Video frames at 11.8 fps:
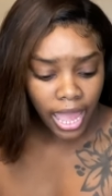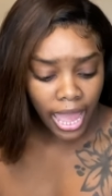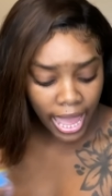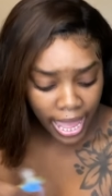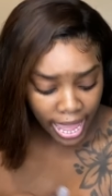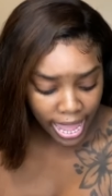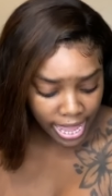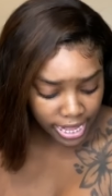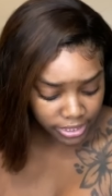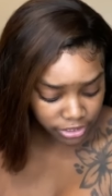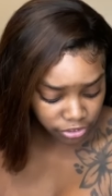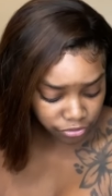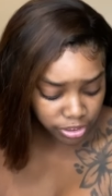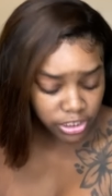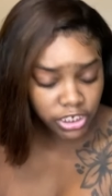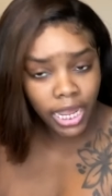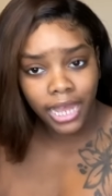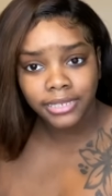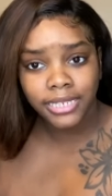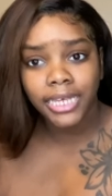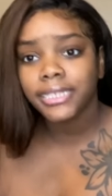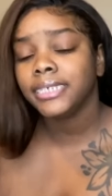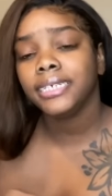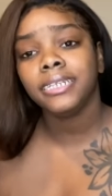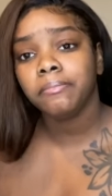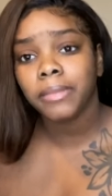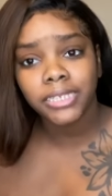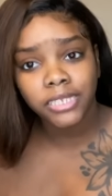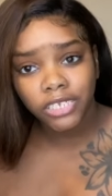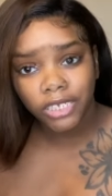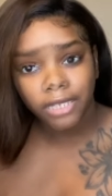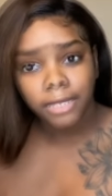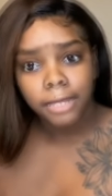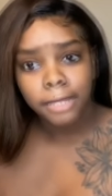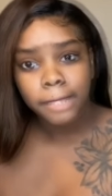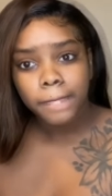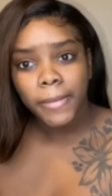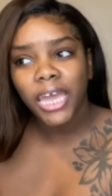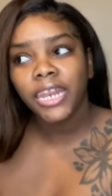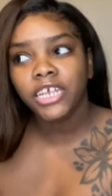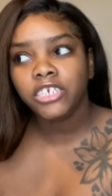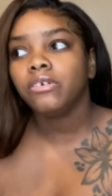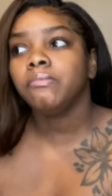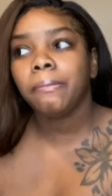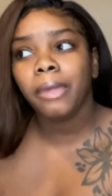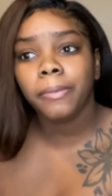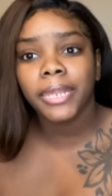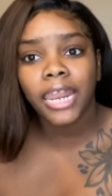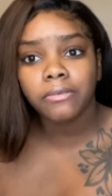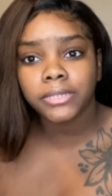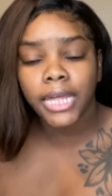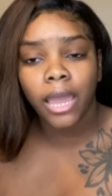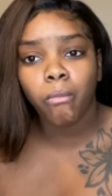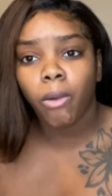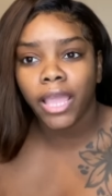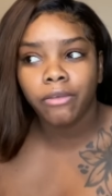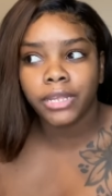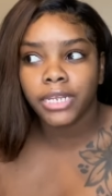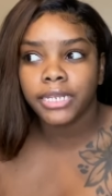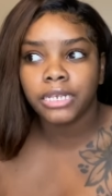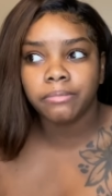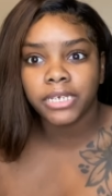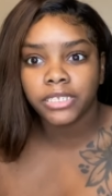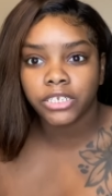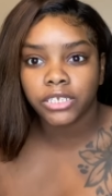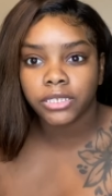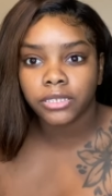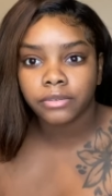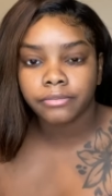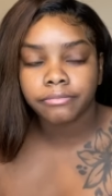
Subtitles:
I had the screenshots. I seen the messages. And then she wrote my baby dad and was like, why you ain't delete the messages?